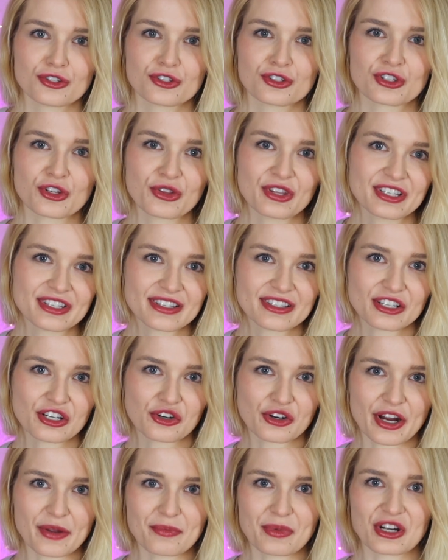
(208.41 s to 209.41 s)
so this is a
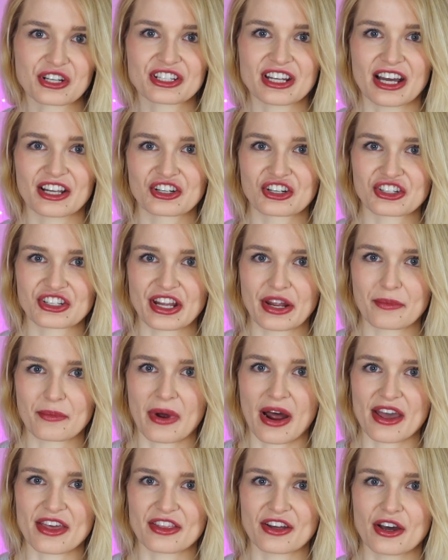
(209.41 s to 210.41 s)
great book to understand
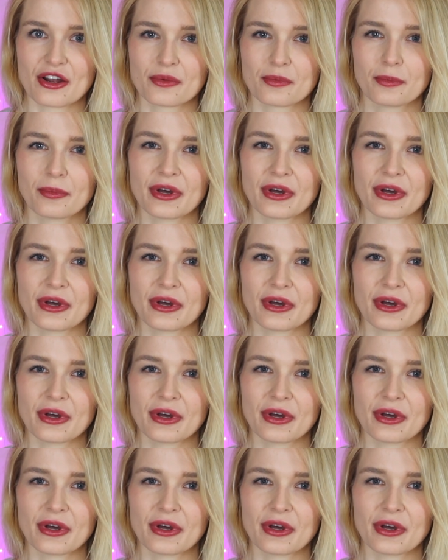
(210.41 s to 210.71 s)
Python,